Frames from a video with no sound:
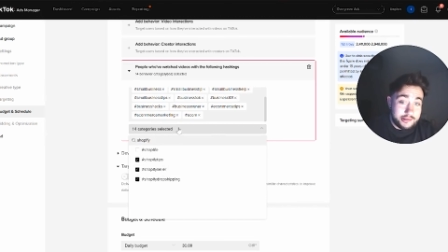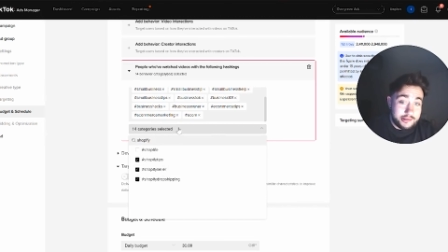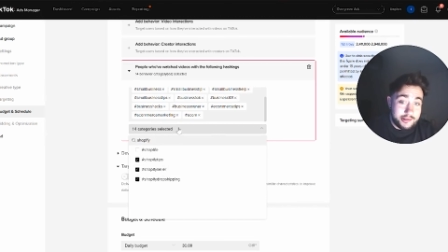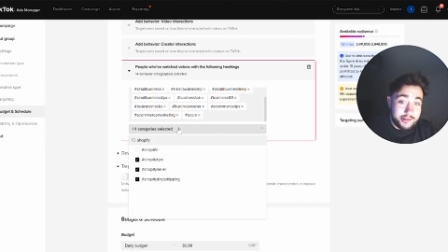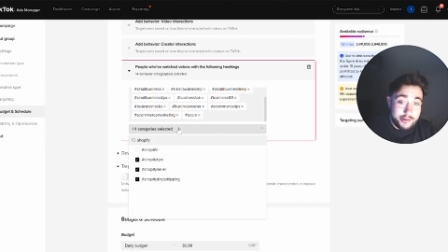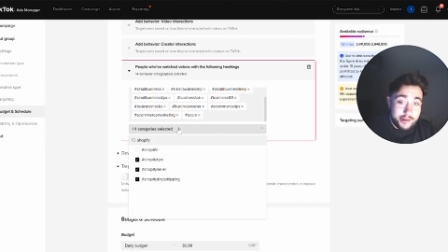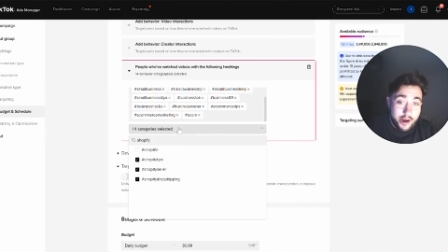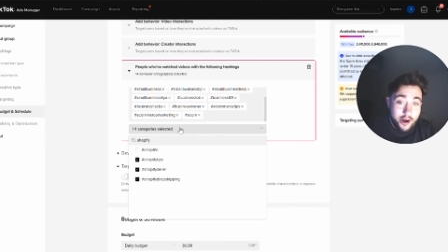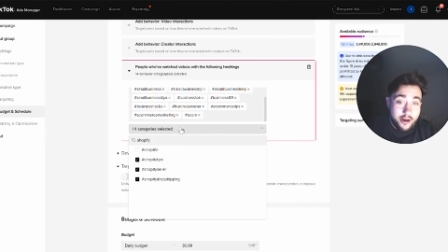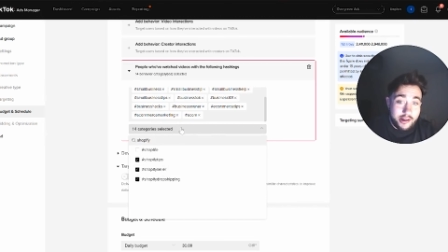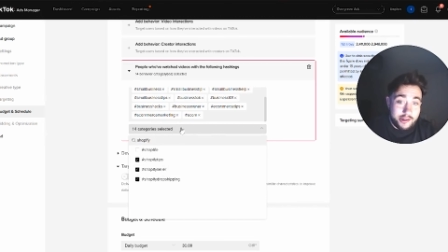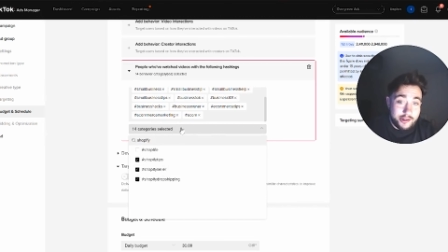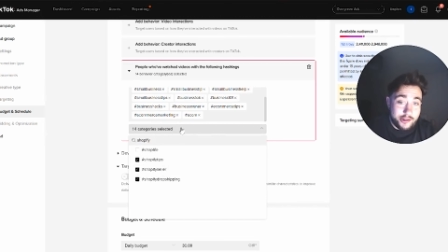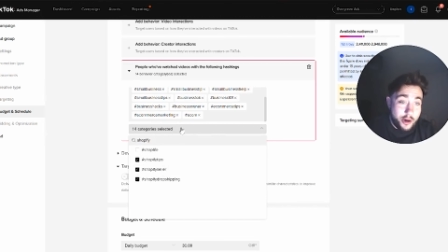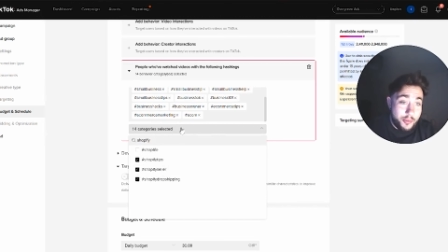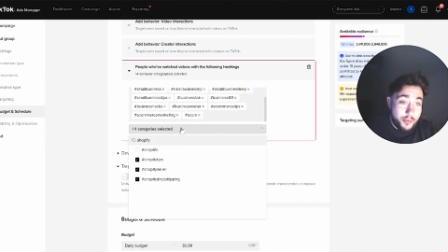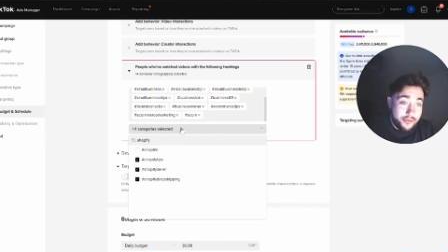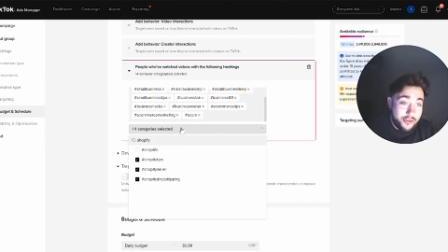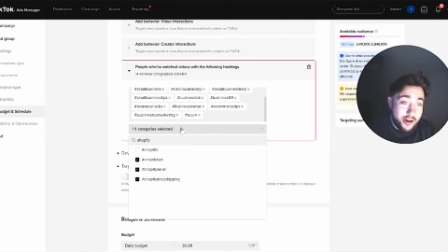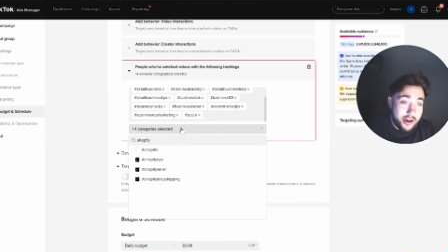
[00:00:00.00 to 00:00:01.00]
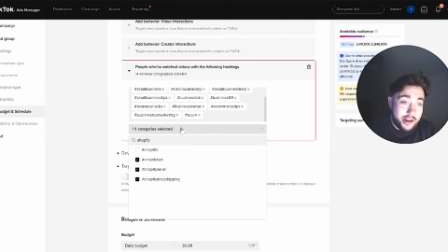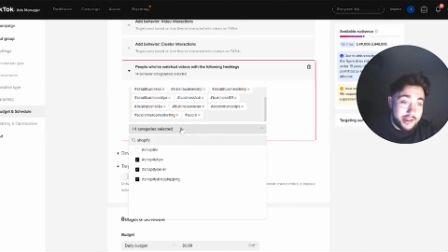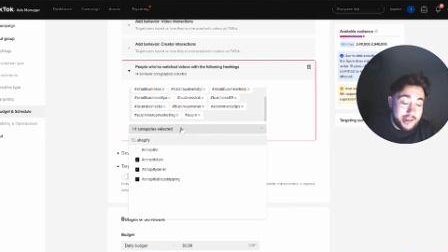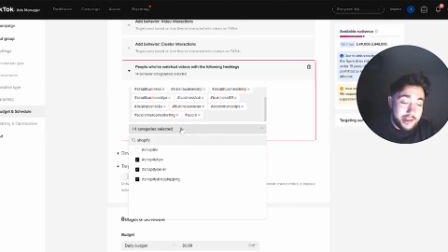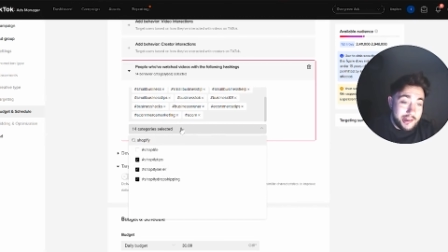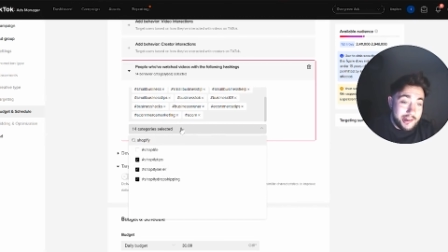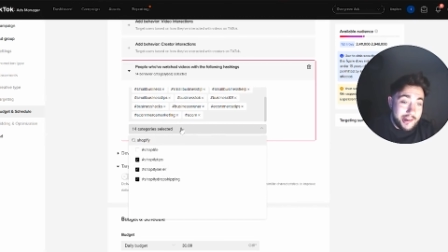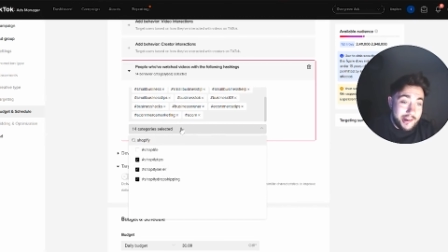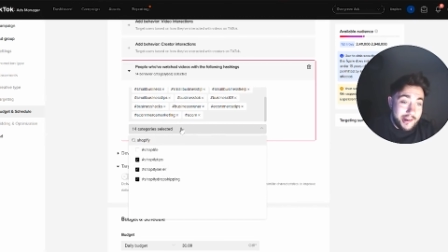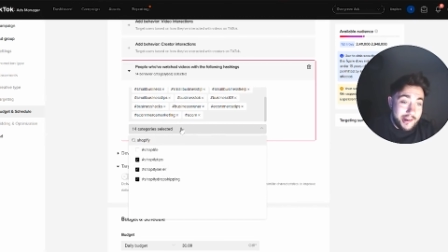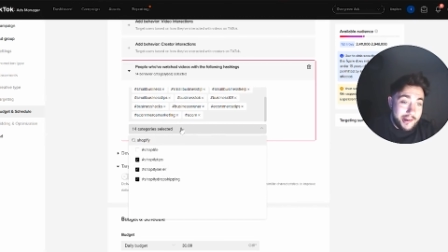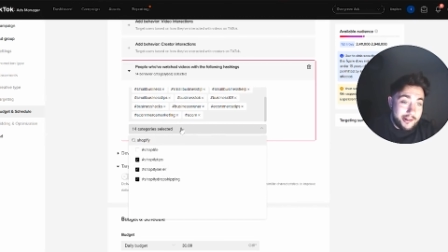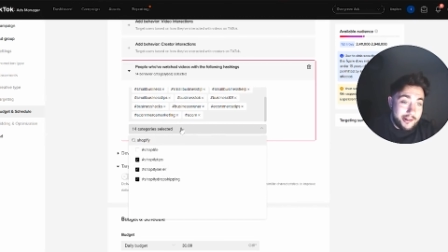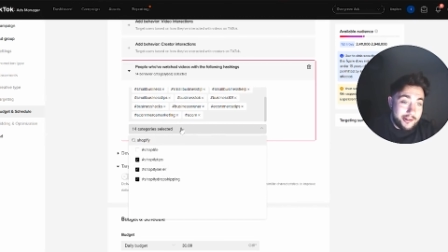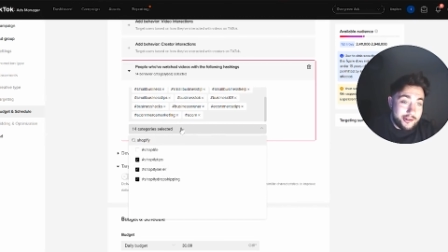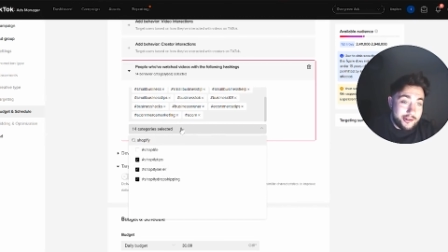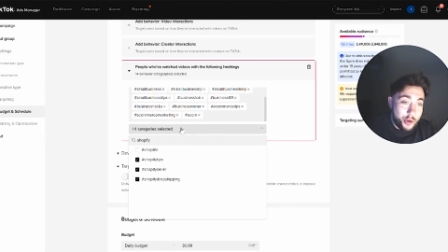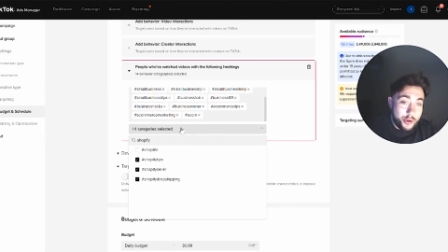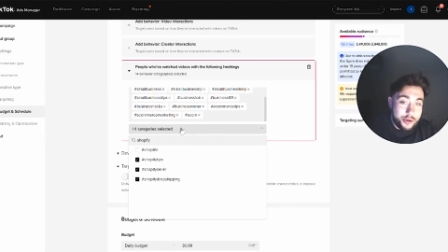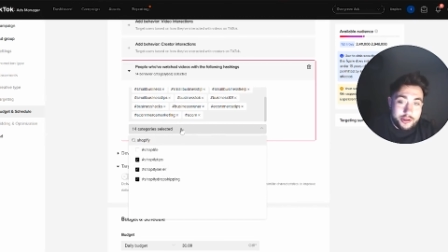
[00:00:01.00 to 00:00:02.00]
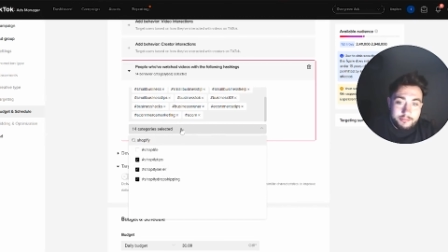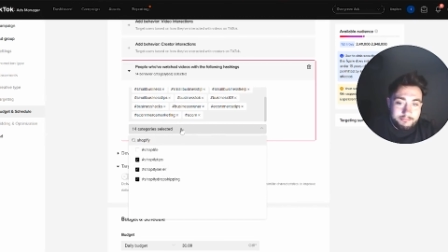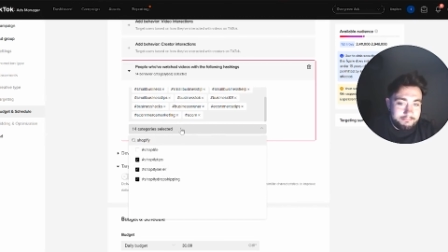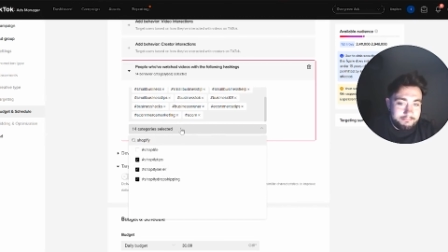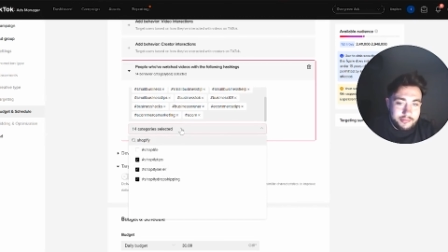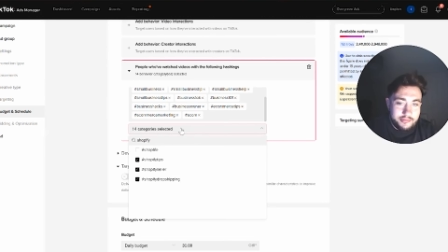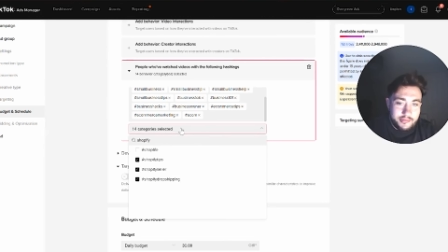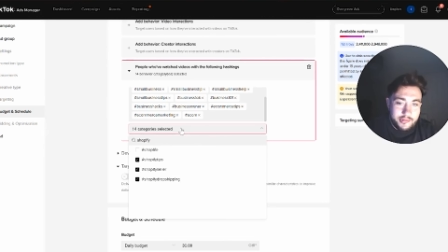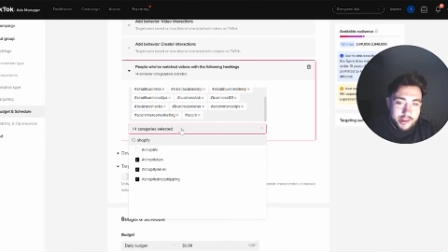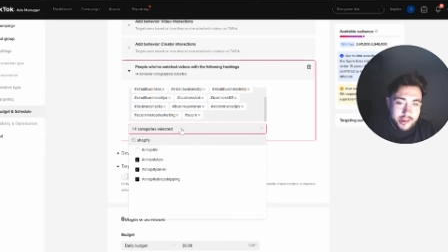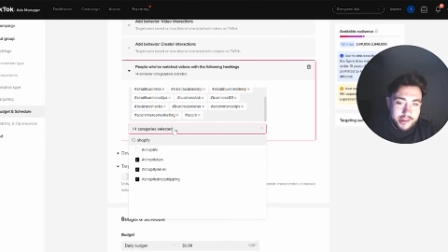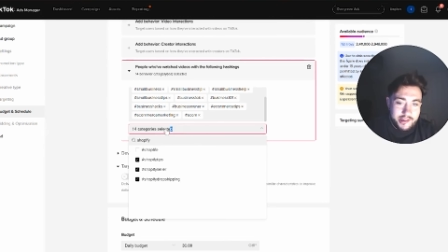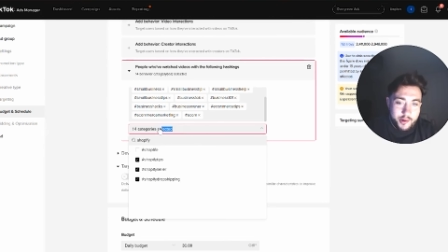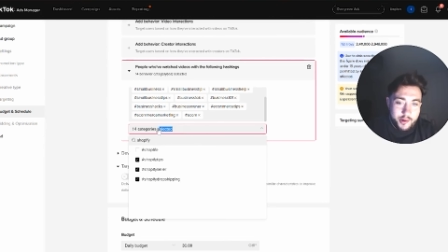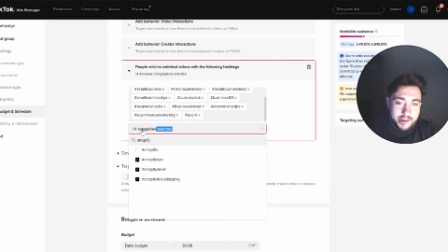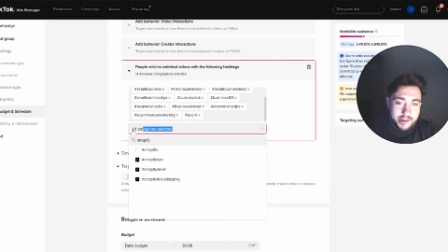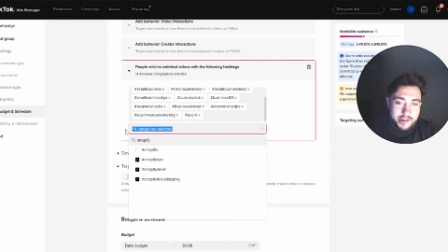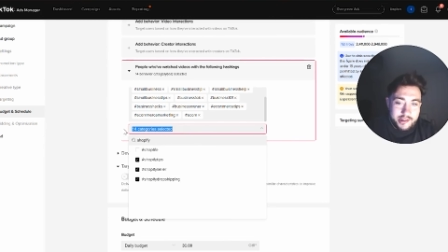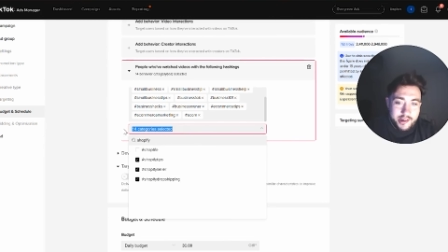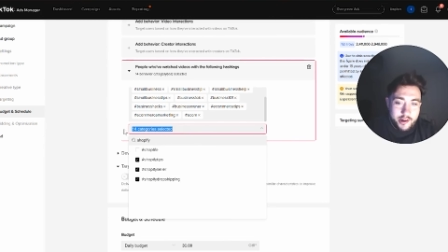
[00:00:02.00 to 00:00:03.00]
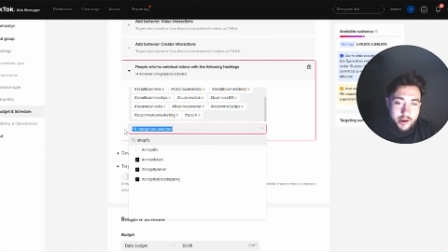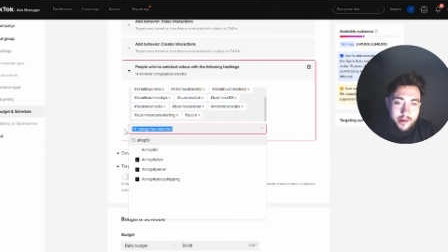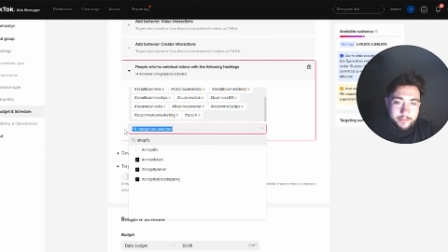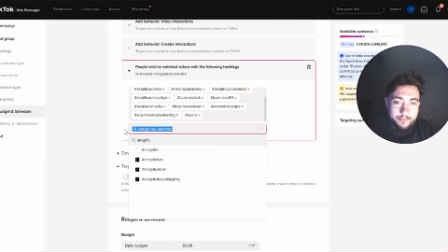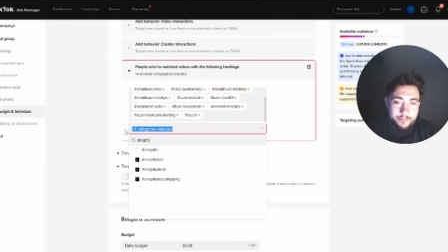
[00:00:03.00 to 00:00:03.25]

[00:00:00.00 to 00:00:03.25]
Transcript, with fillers: to target Shopify stores. Easy way to do it.